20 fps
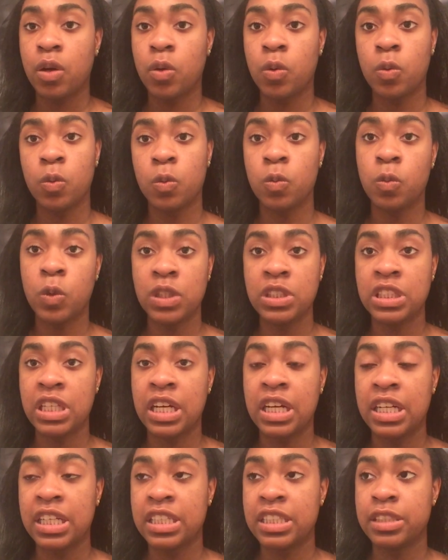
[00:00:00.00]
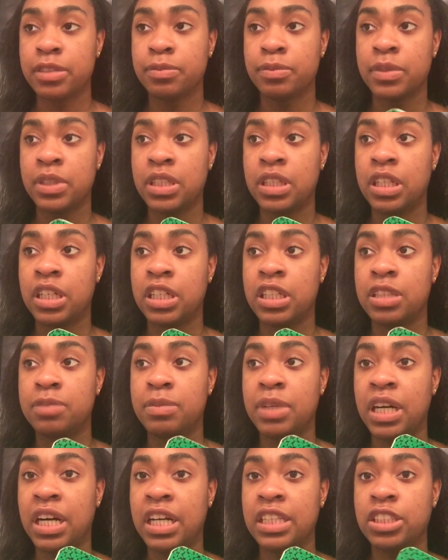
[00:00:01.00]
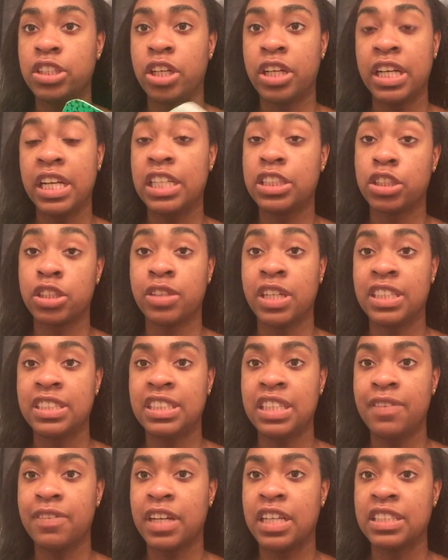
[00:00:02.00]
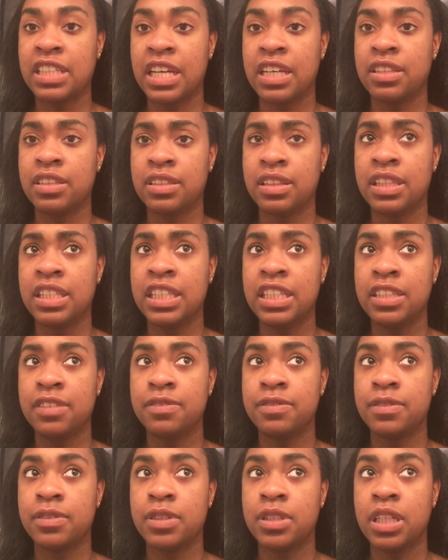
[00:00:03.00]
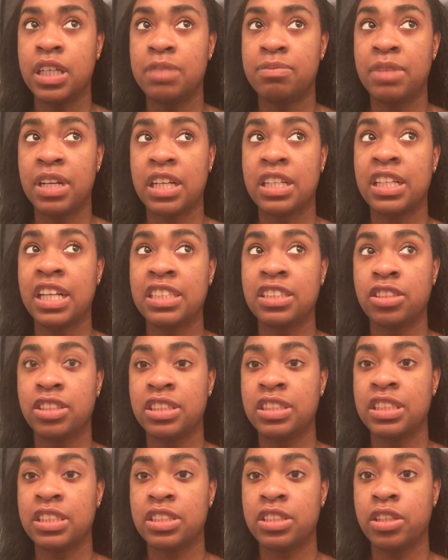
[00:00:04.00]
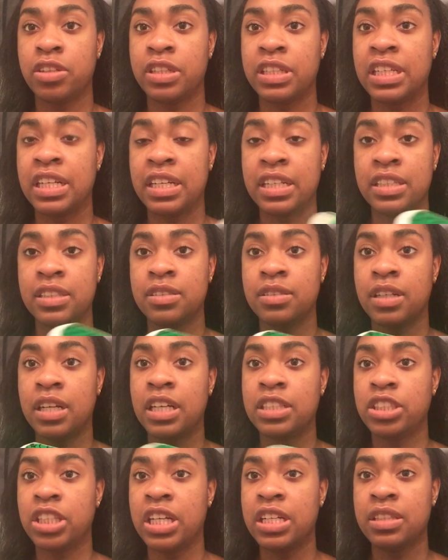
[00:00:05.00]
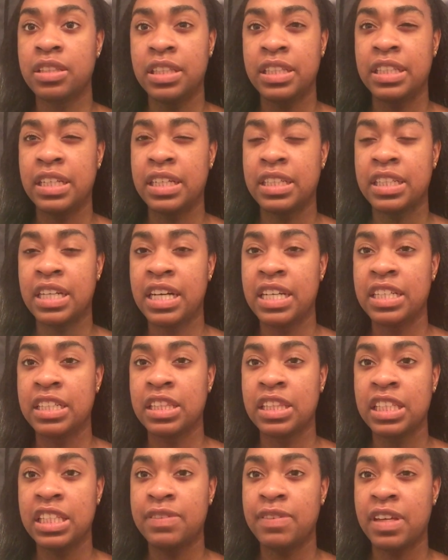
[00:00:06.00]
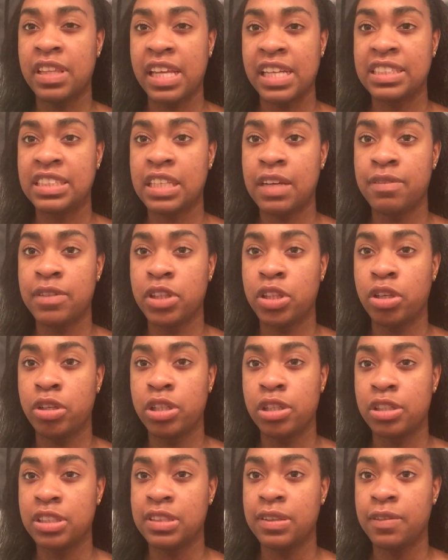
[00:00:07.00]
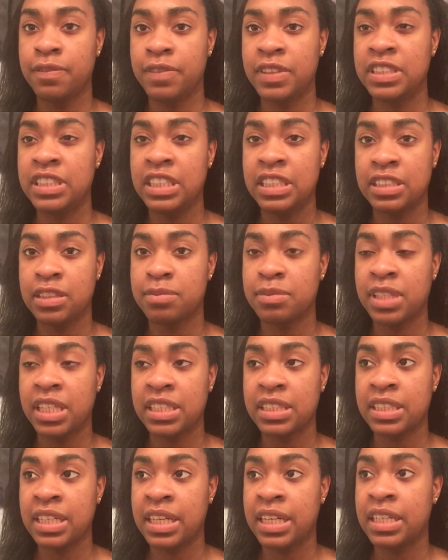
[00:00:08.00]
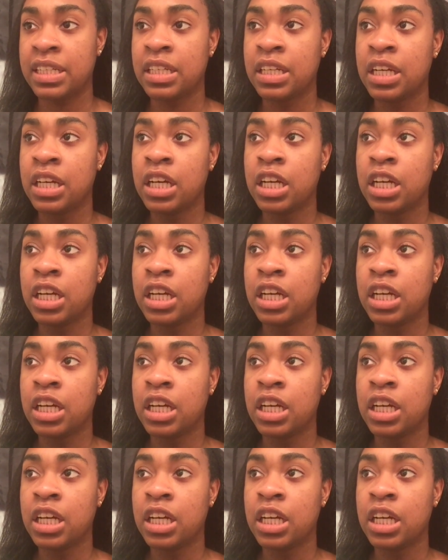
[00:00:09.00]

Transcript: one time I started answering around 7 because I leave. My class starts at 6:30, and I kind of leave at like 7:30 or 7:15, something like that.